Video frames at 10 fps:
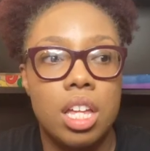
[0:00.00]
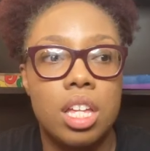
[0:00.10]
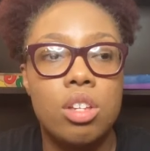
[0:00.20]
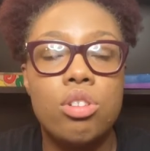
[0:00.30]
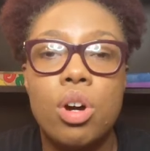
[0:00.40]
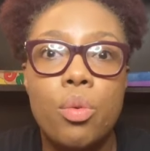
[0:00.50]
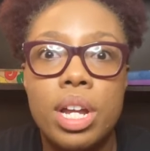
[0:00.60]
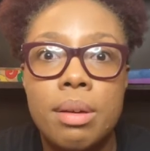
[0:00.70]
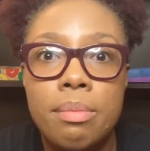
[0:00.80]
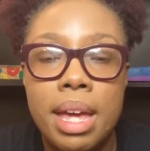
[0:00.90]
you don't
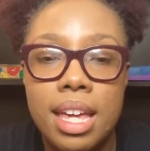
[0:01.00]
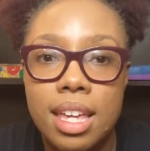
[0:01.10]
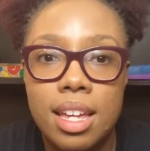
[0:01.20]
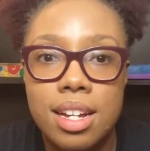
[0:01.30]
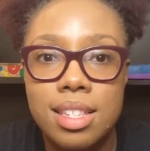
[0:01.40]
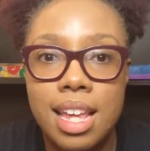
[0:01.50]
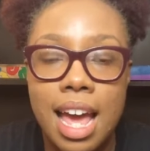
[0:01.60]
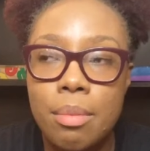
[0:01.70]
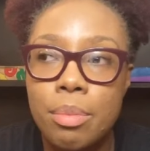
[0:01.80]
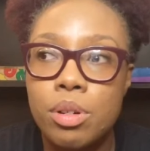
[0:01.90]
want to make it a
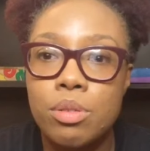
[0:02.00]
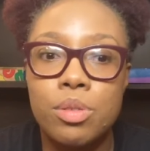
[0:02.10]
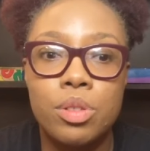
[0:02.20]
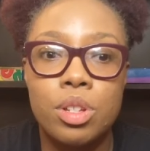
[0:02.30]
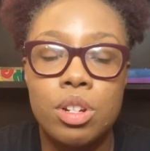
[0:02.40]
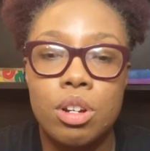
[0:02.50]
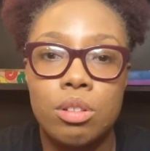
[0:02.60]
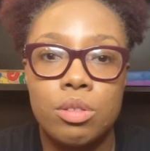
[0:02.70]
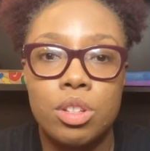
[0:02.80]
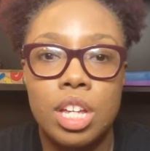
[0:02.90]
taboo.
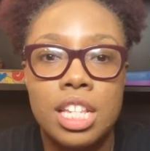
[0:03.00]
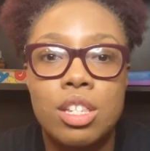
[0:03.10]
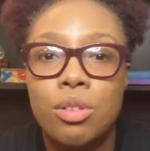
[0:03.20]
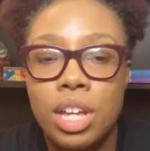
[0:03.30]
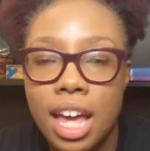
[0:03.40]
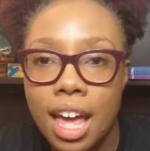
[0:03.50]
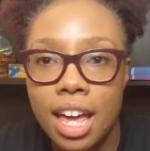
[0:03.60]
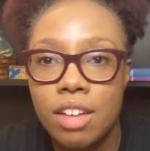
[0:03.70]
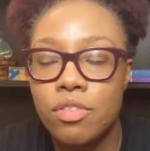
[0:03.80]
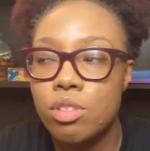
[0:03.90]
It's
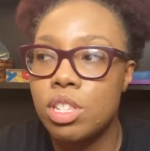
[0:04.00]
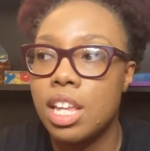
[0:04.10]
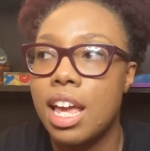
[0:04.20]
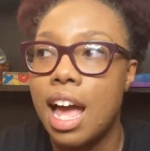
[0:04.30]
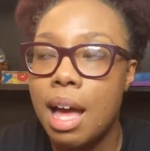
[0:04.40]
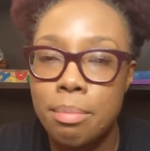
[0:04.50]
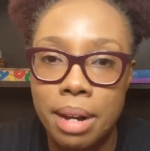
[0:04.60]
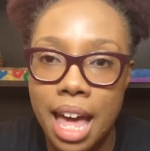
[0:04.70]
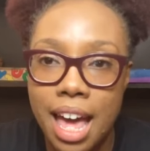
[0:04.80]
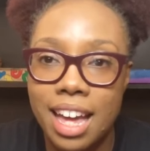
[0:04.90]
okay if you say I'm
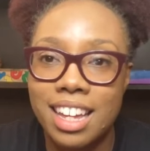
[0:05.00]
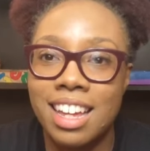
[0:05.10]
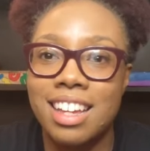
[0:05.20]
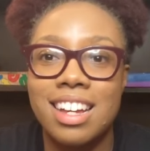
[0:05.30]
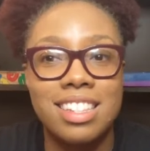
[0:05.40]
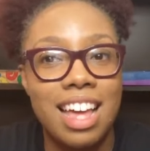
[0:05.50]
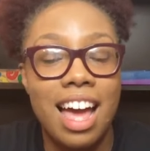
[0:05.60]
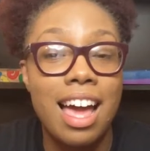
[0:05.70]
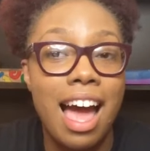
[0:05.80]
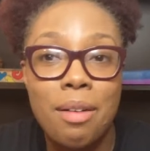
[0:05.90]
black, because
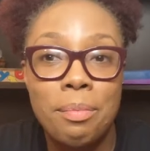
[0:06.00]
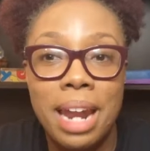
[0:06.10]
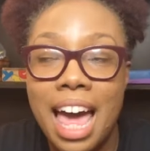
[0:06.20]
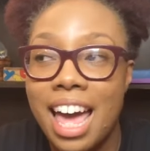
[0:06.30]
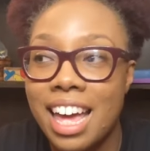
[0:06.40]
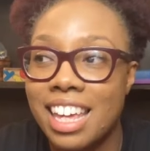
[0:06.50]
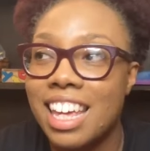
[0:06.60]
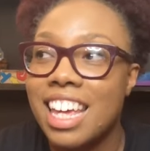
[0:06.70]
I'm black.